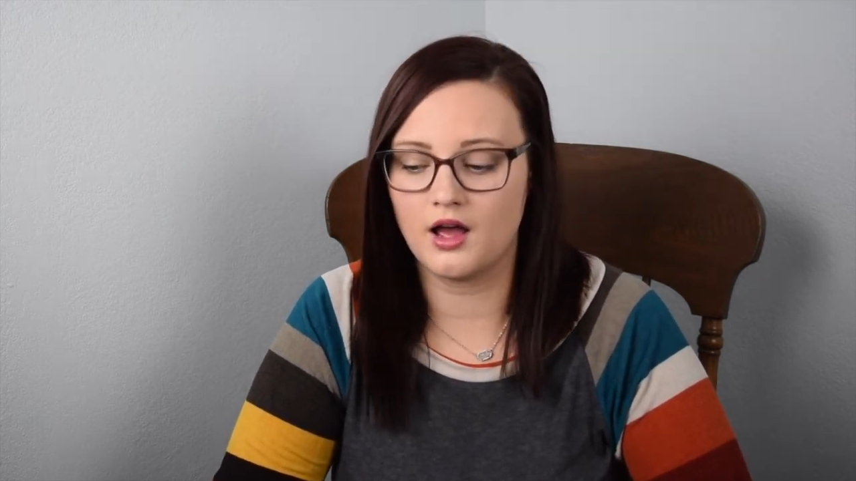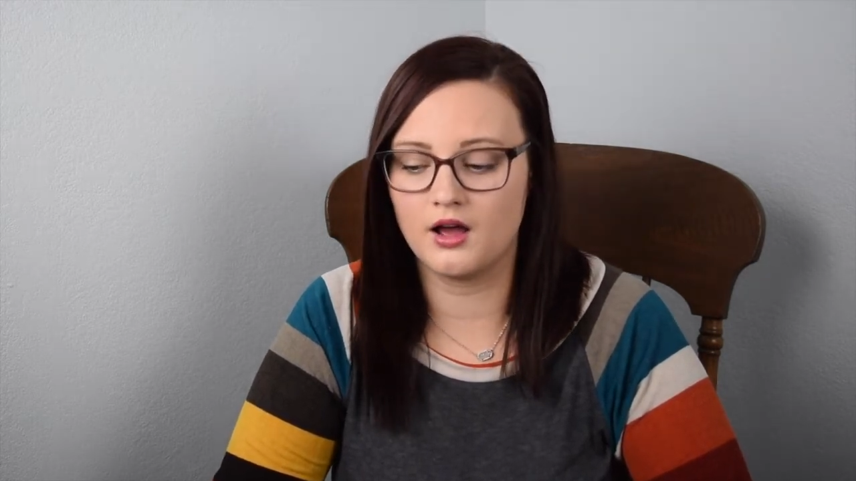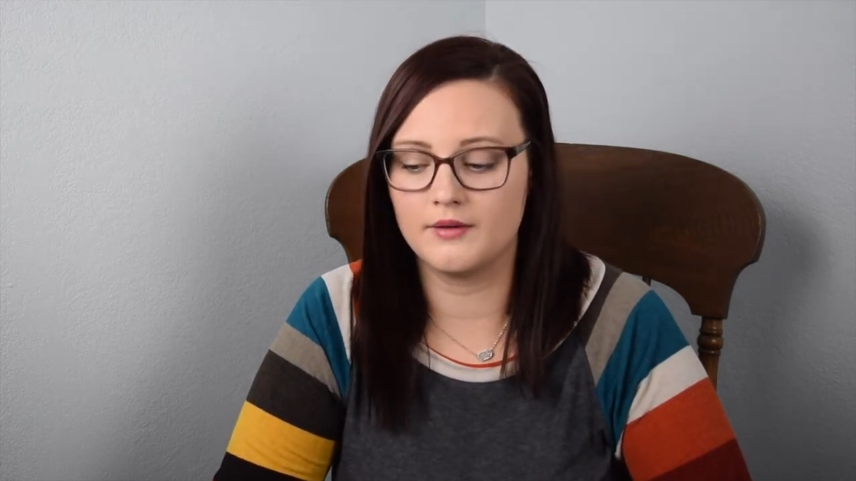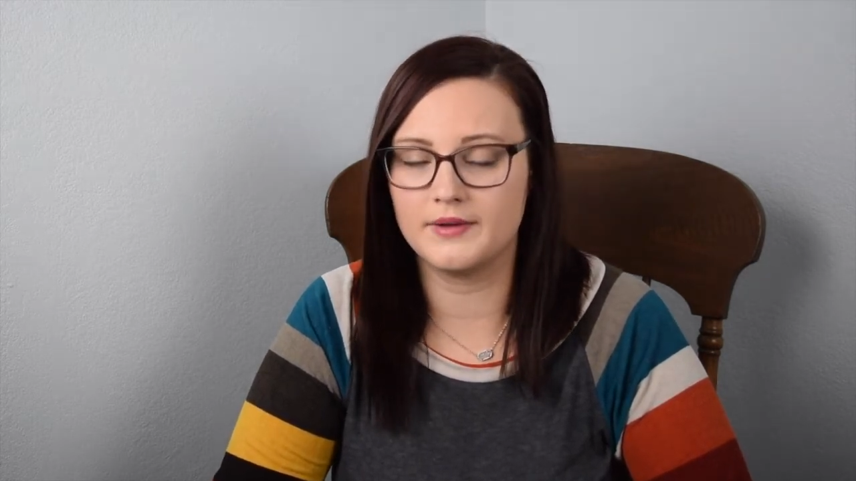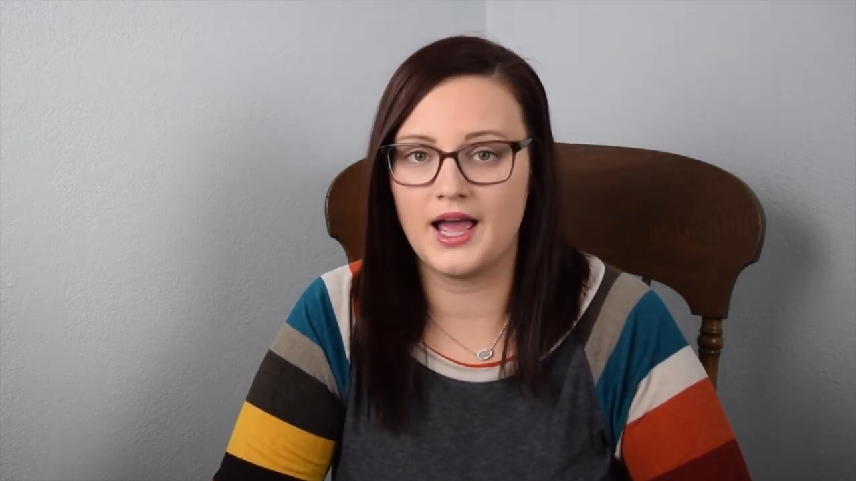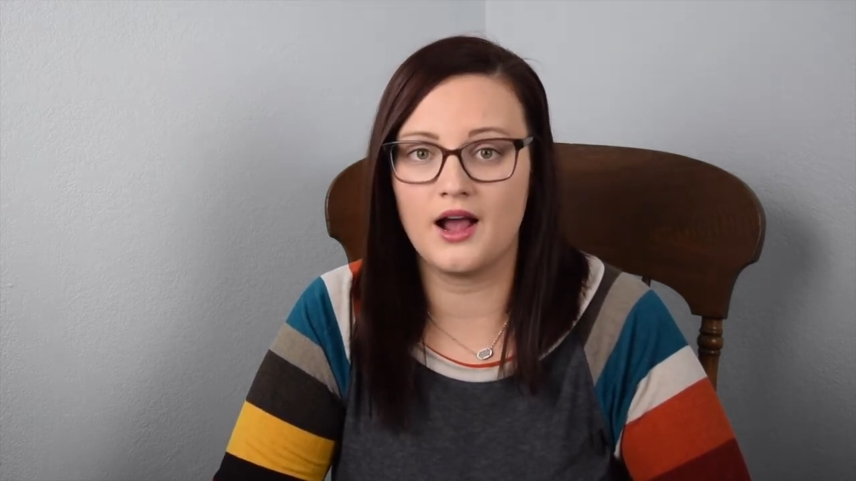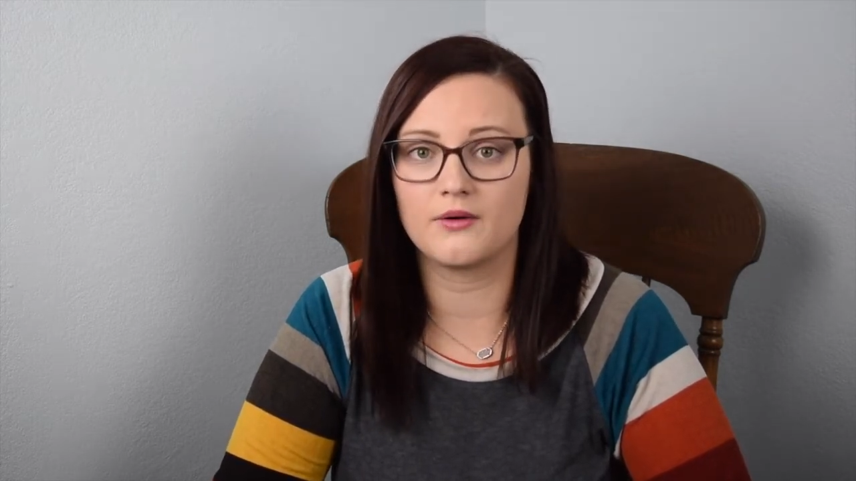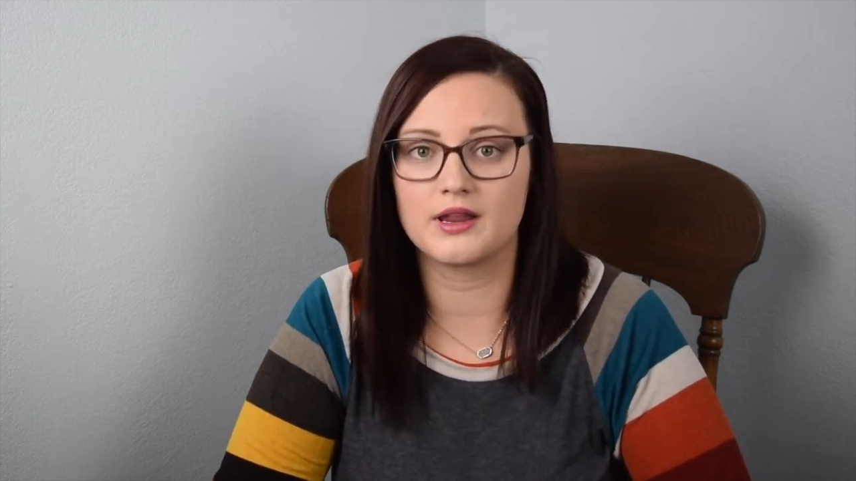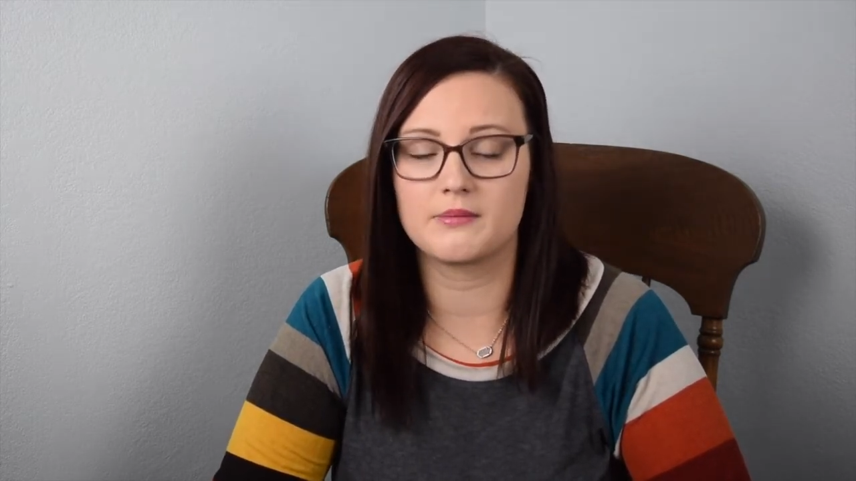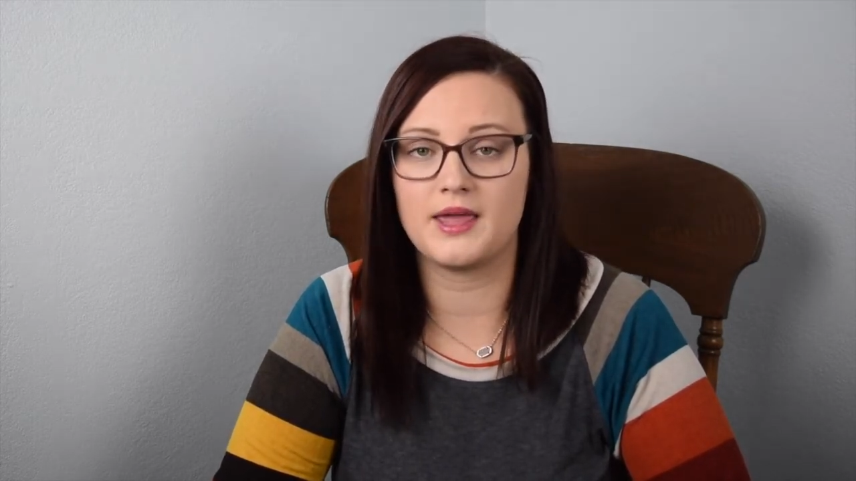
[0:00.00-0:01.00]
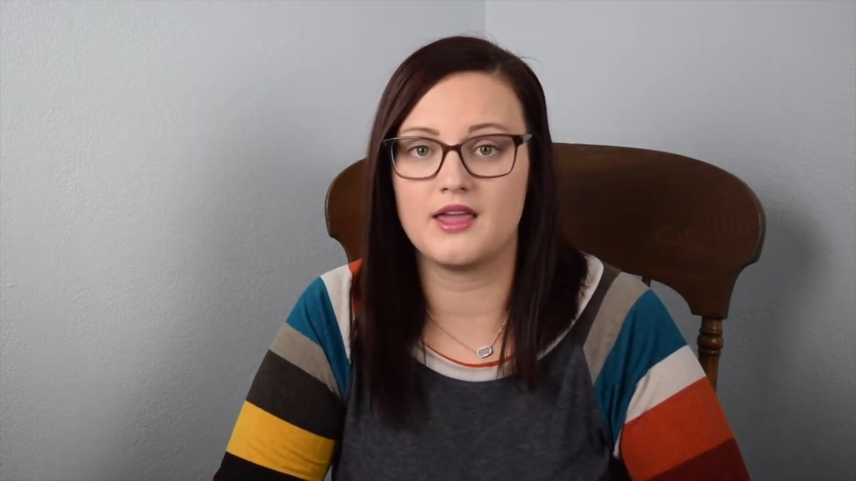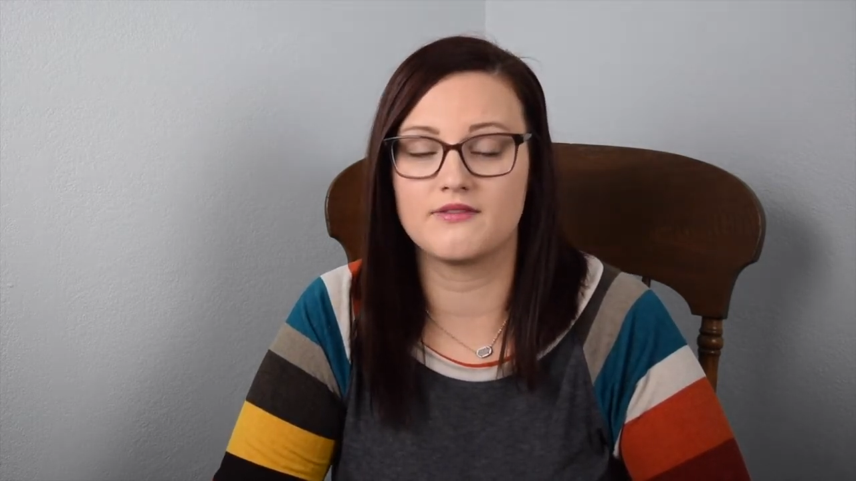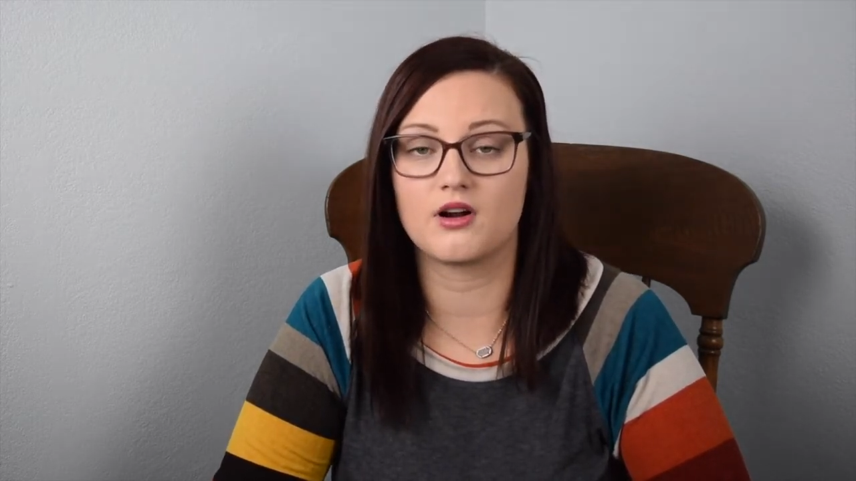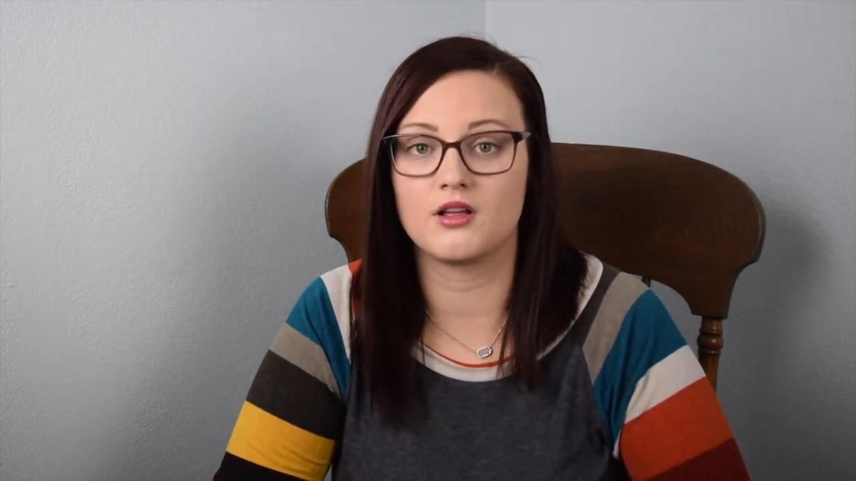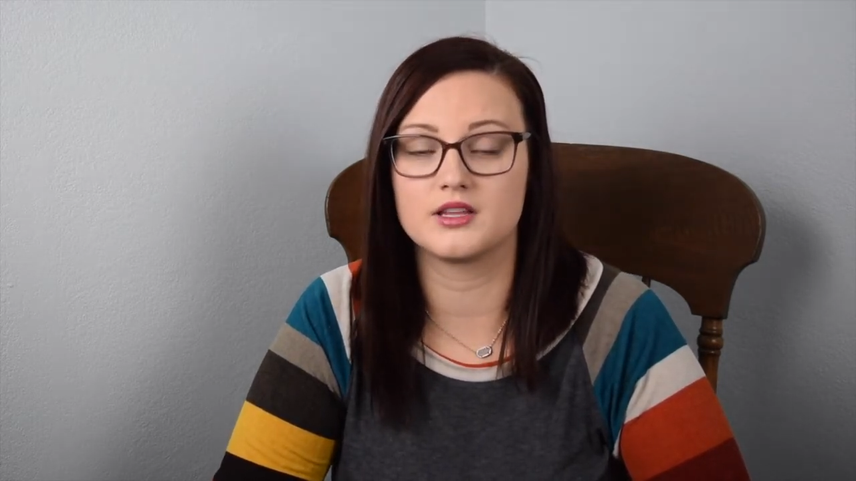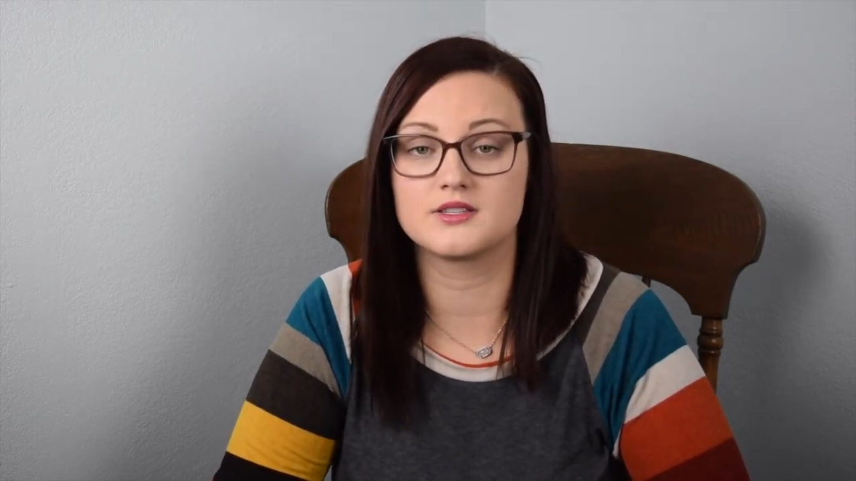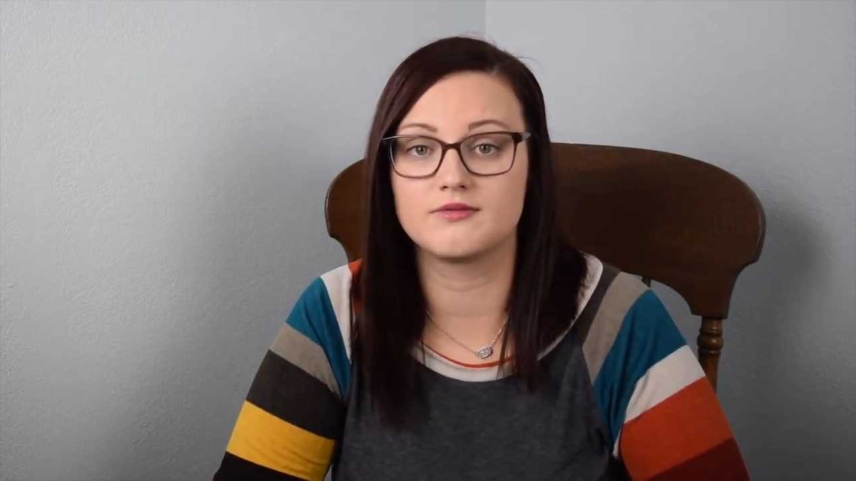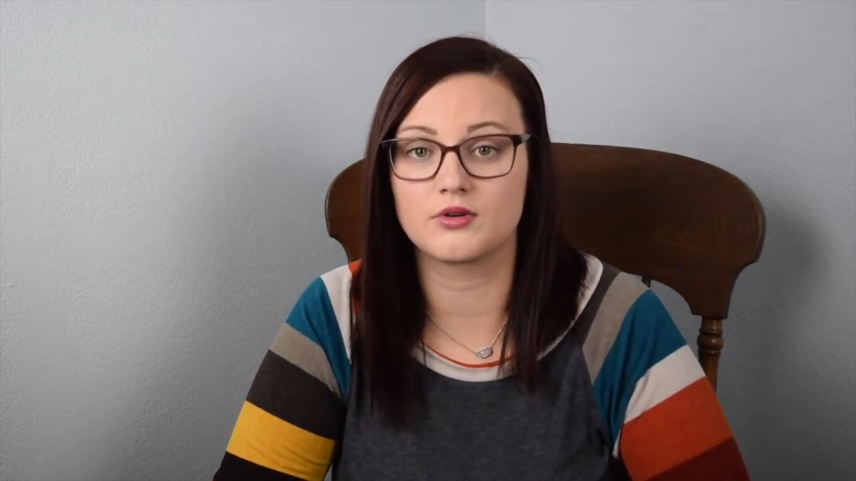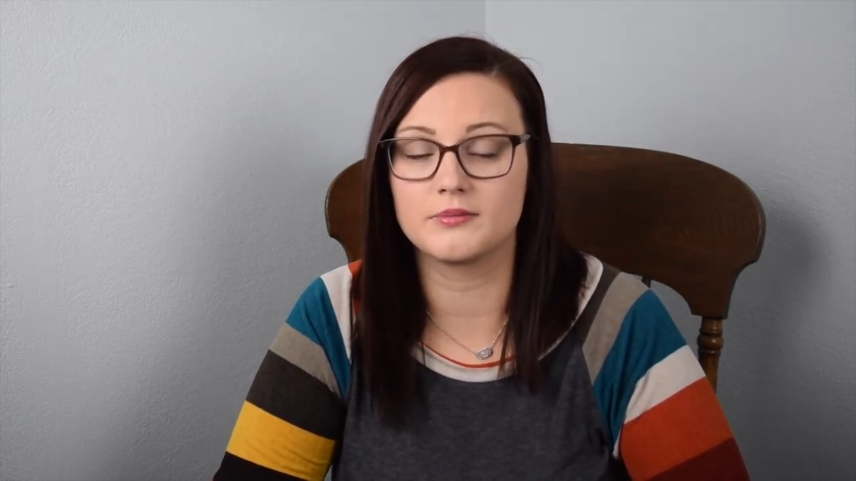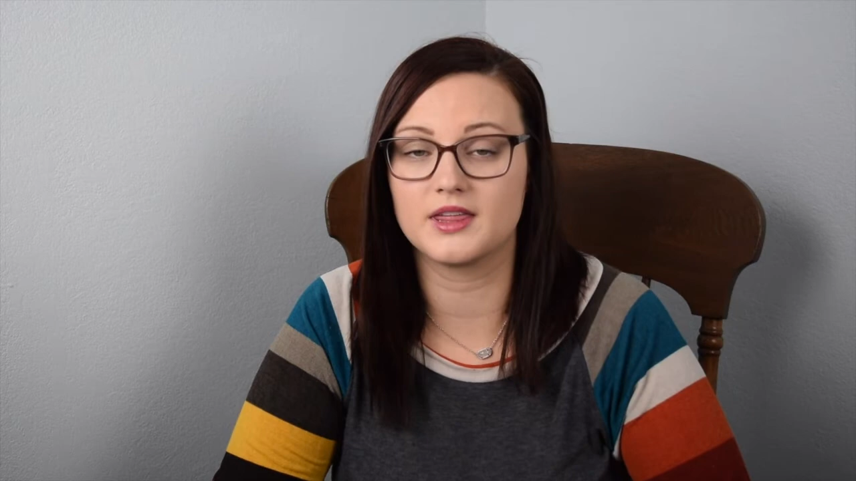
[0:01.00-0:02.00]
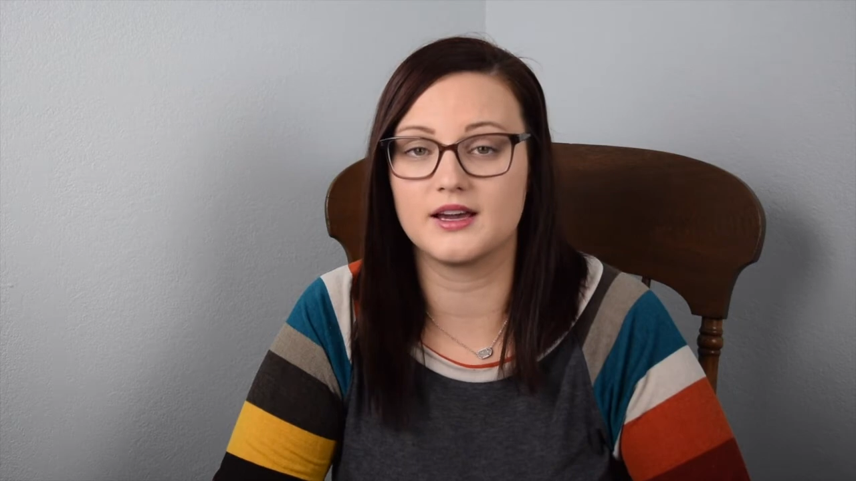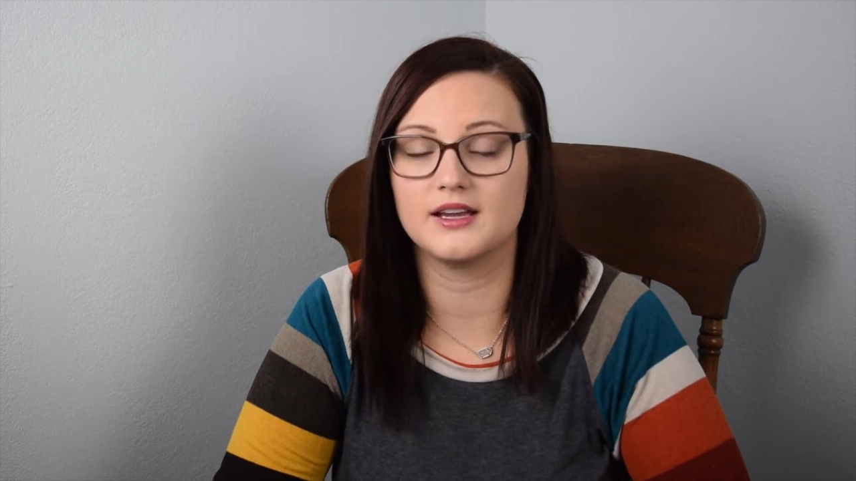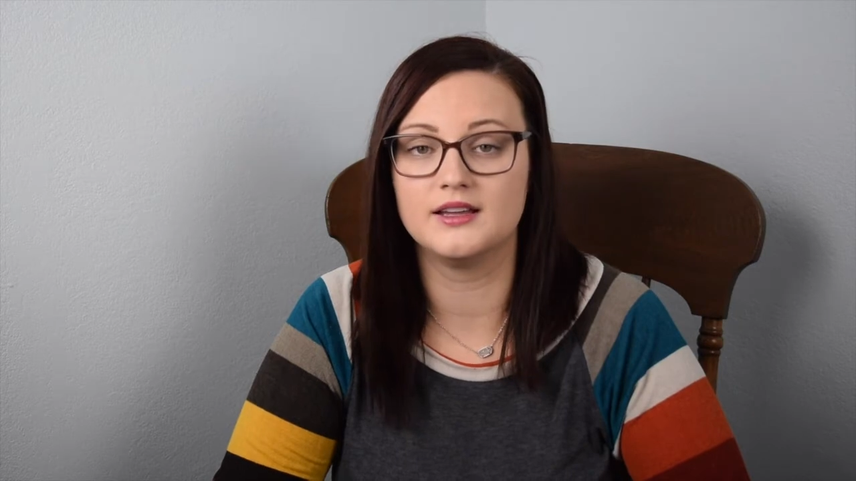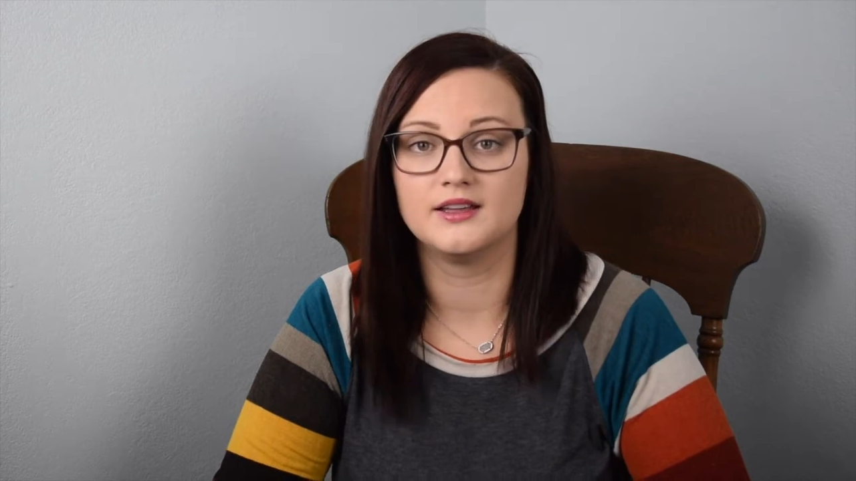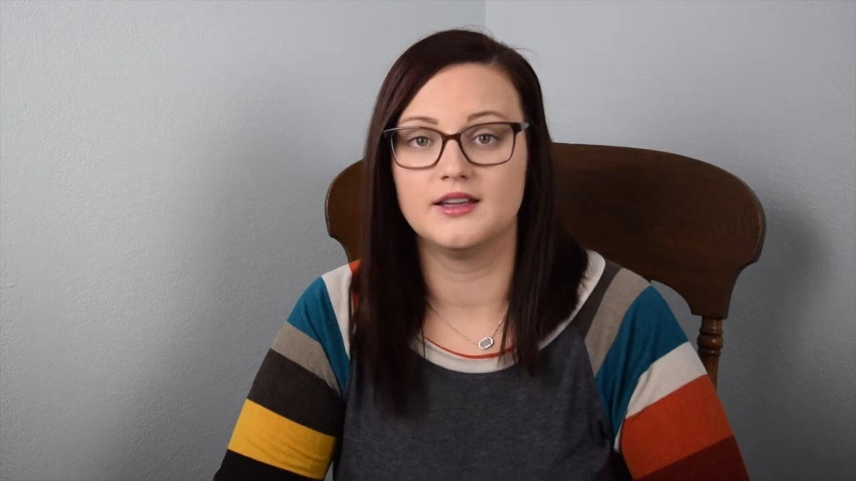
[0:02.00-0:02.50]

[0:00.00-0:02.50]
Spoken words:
how are we going to pay for all this formula?